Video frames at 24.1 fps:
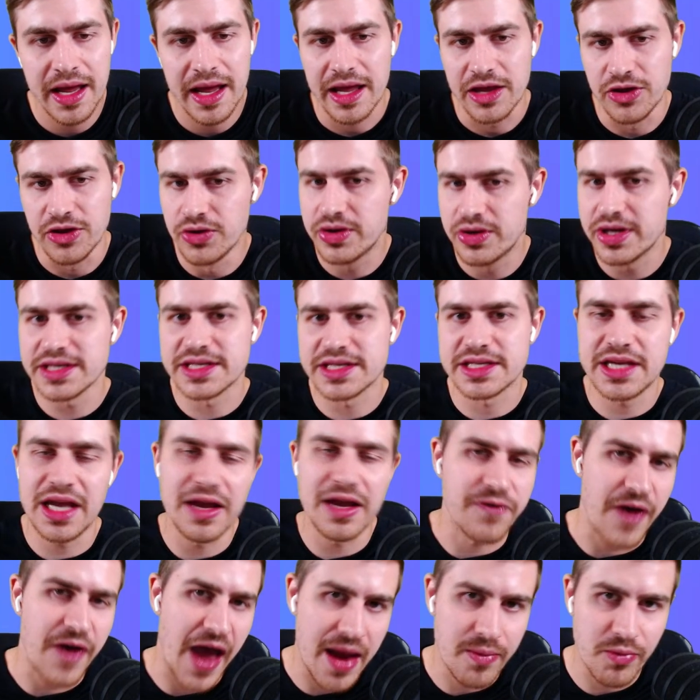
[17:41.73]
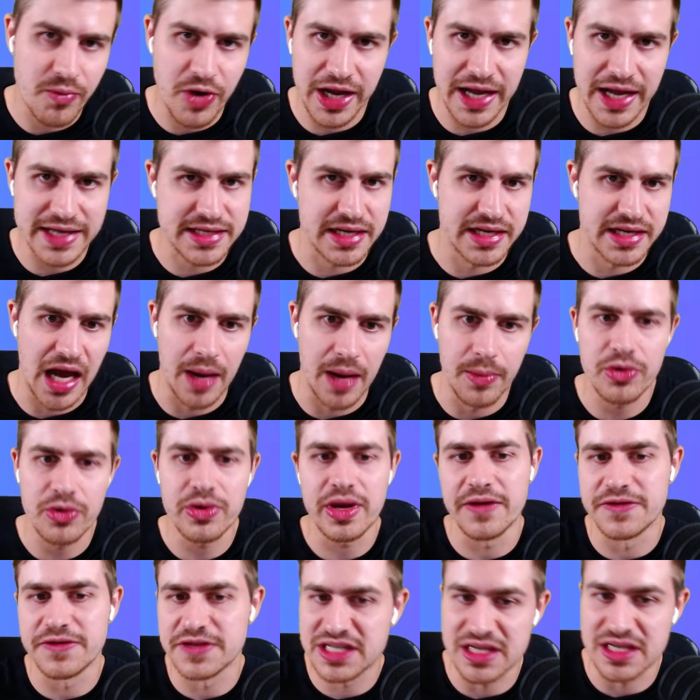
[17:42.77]
You can see if Emery gets a double,
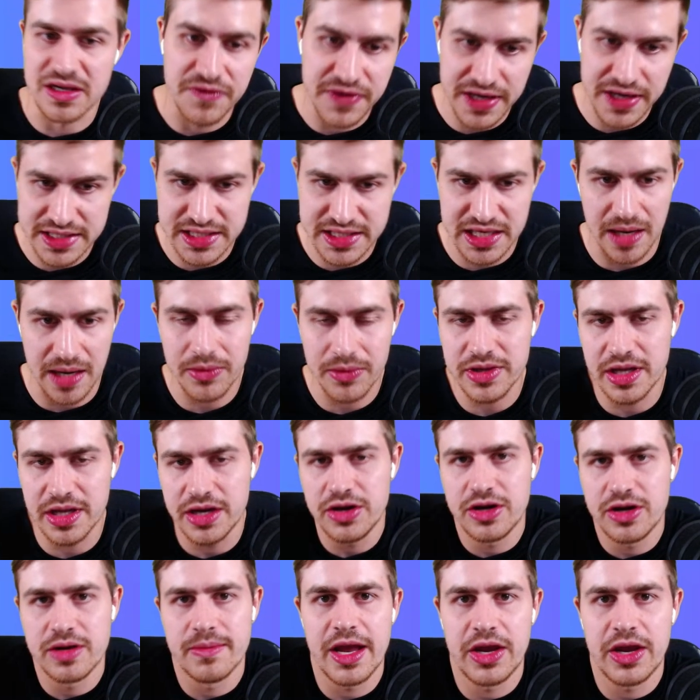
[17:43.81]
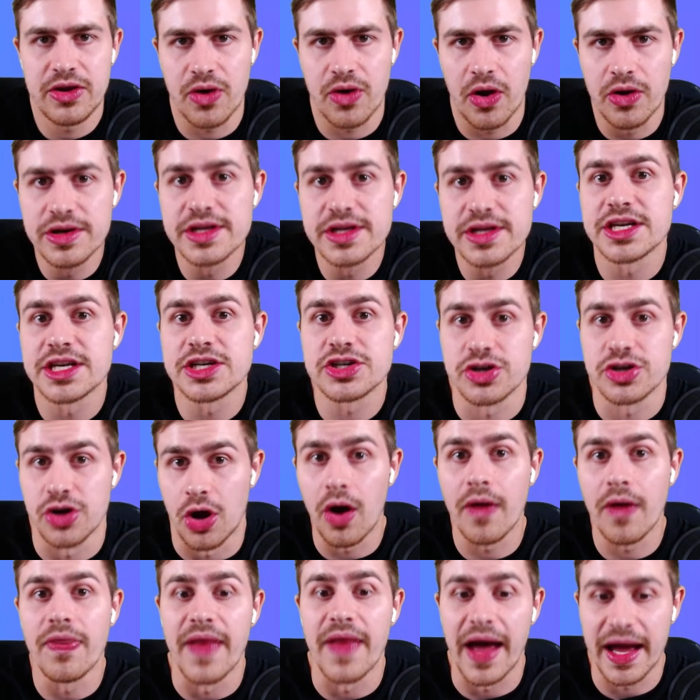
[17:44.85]
if Silva gets a double, and then you can make your own decision
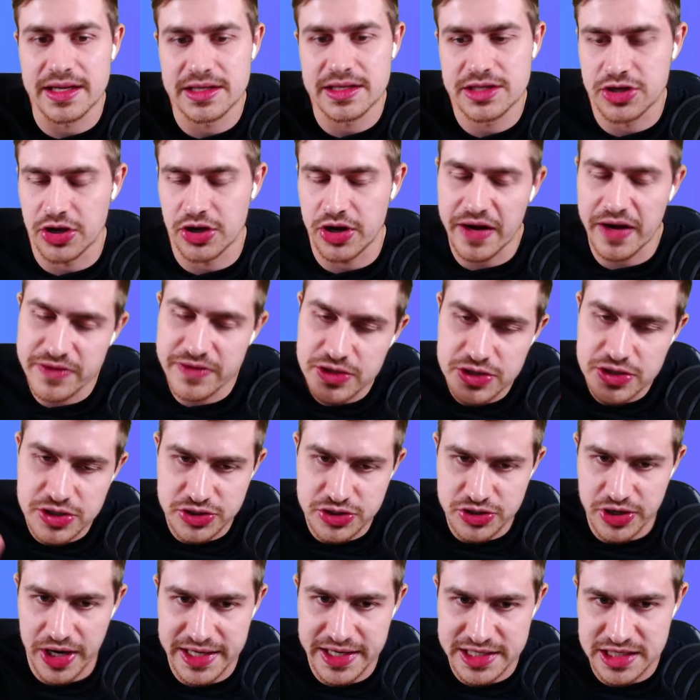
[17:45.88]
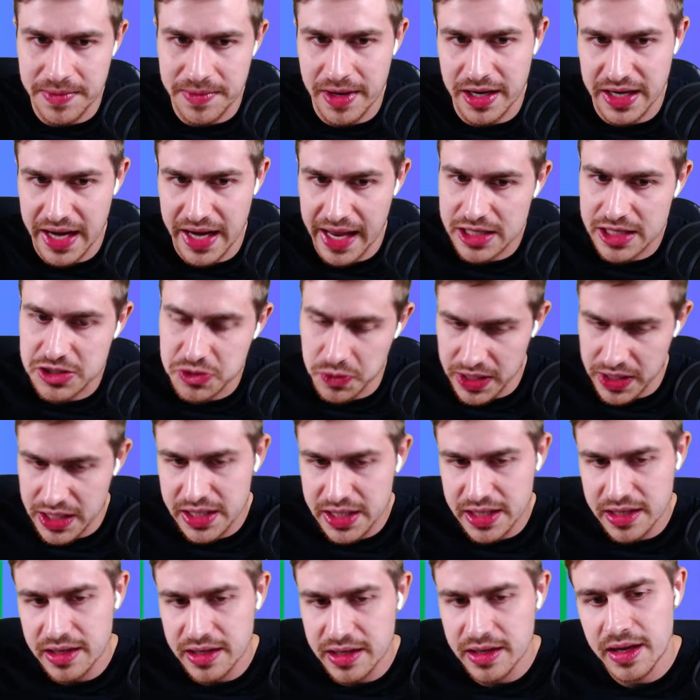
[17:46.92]
on that. So you don't have to stress about next
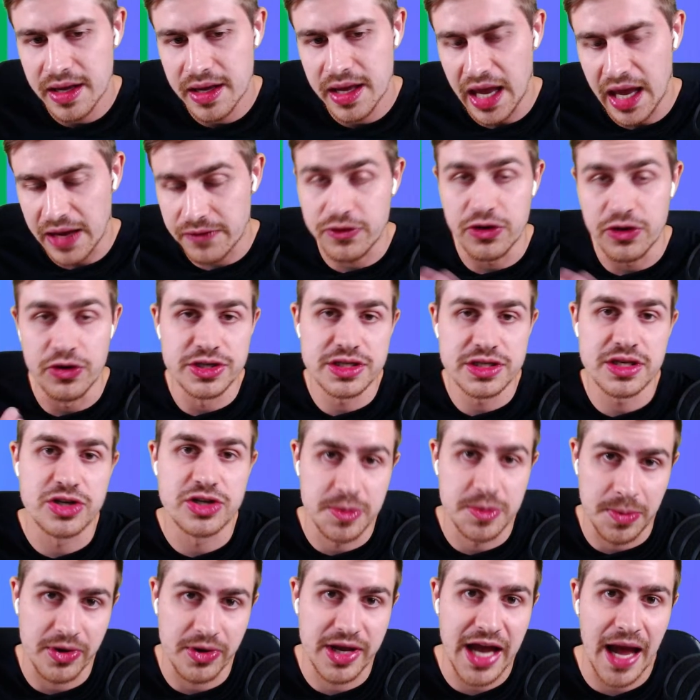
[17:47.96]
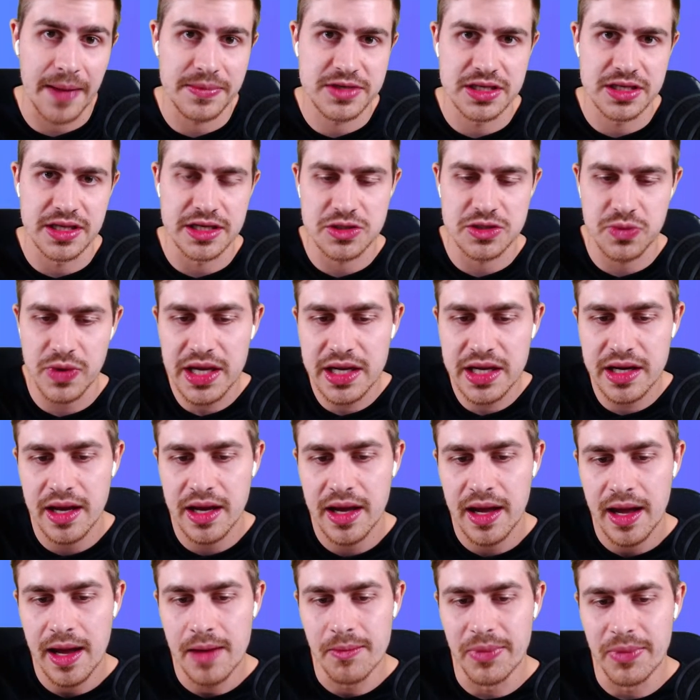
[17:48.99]
week if you're using the triple captain this week.
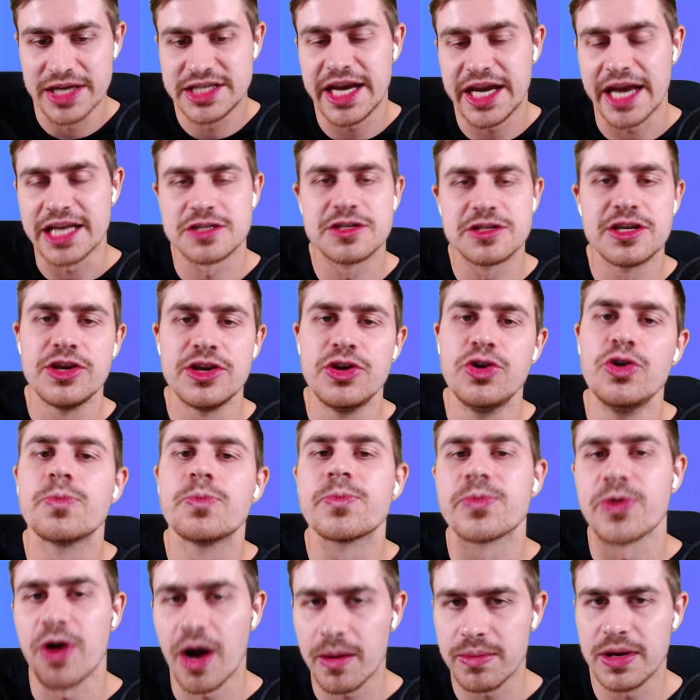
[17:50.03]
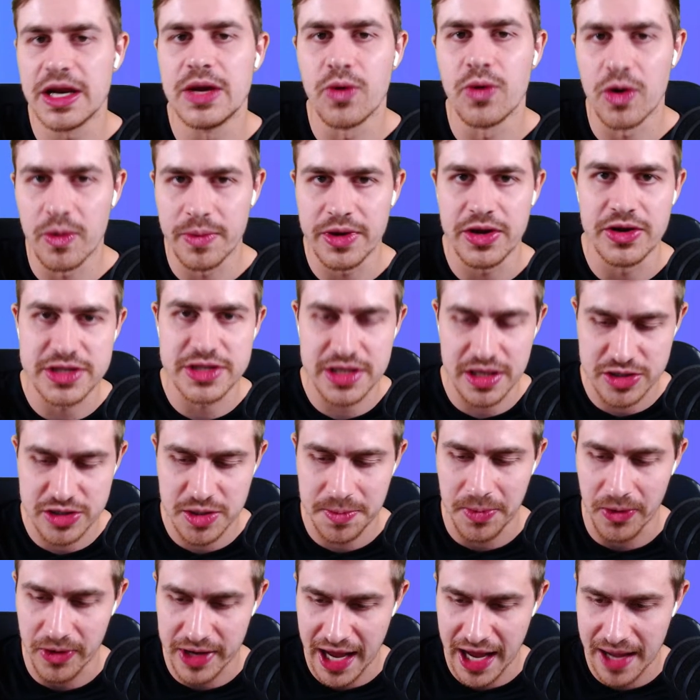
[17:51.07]
But yes, you probably will be using
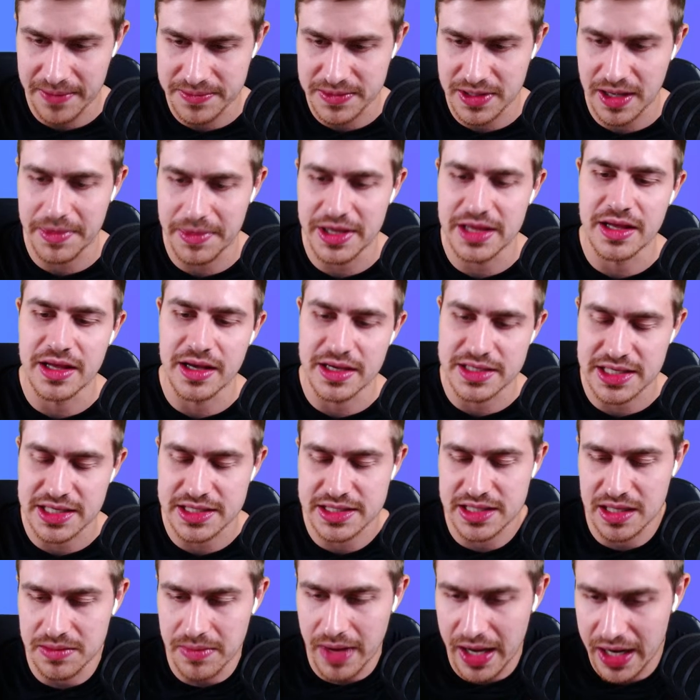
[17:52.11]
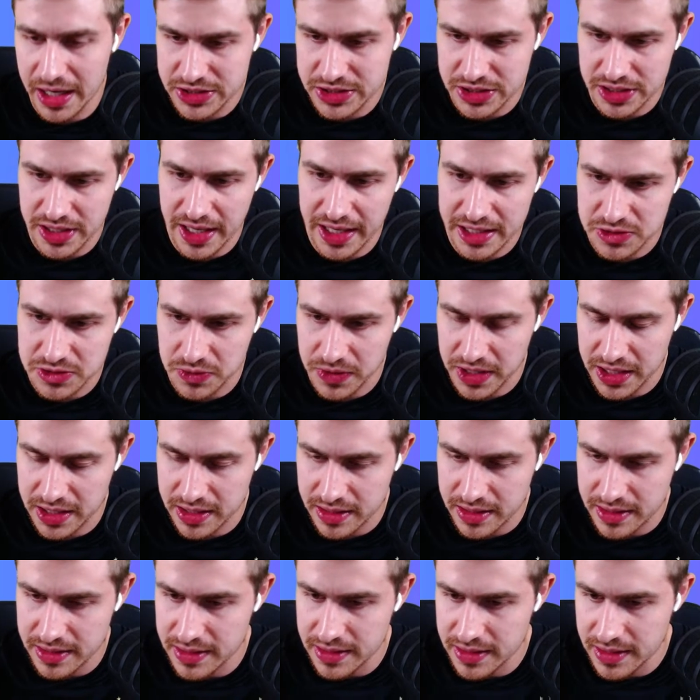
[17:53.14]
the assistant manager next week.
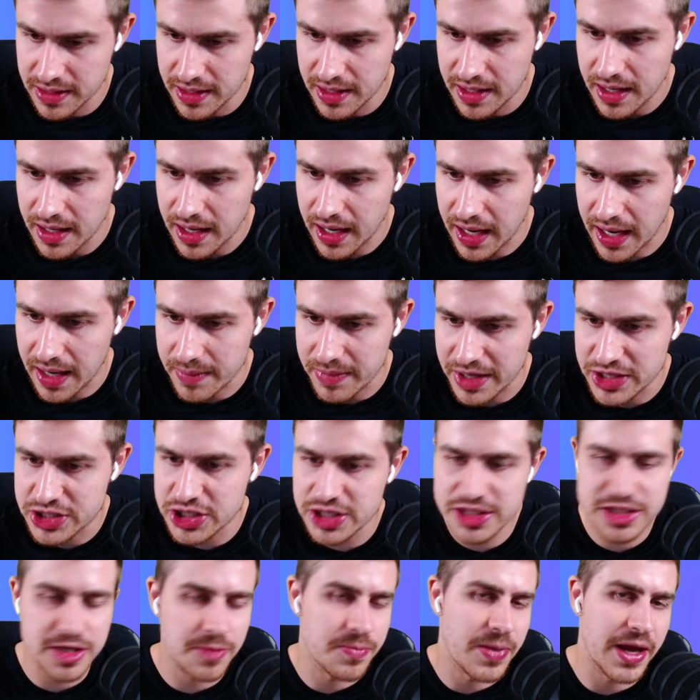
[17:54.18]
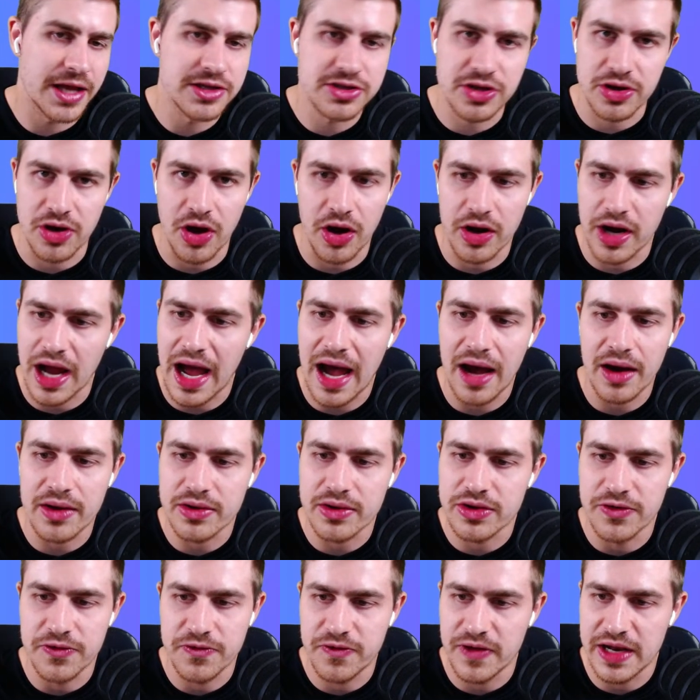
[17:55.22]
It just depends on how
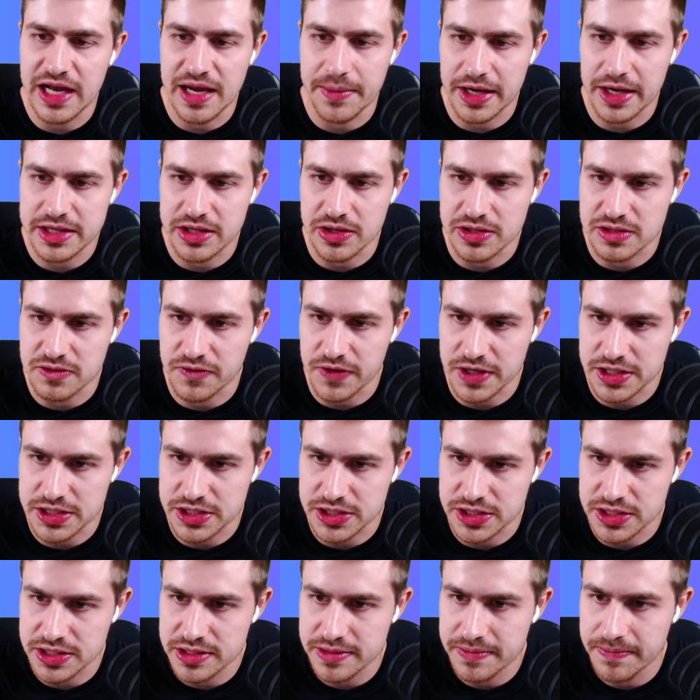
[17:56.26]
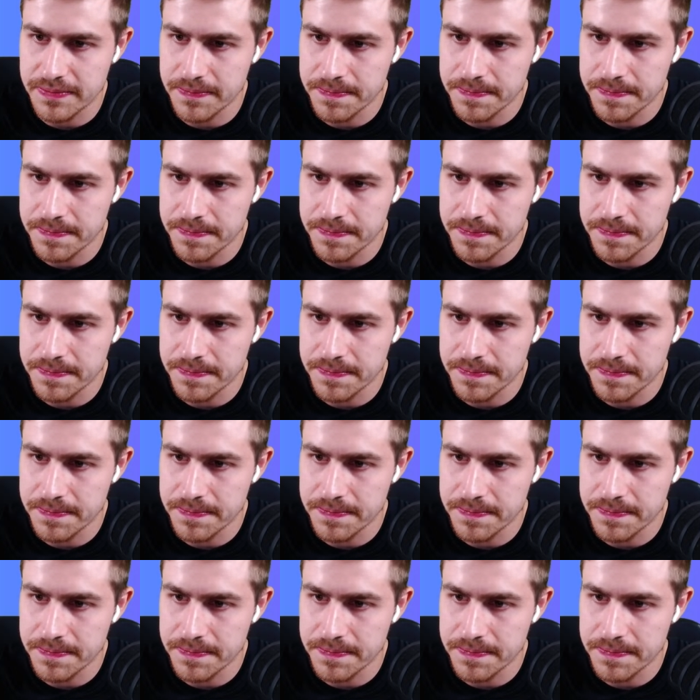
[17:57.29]
you're feeling about those fixtures.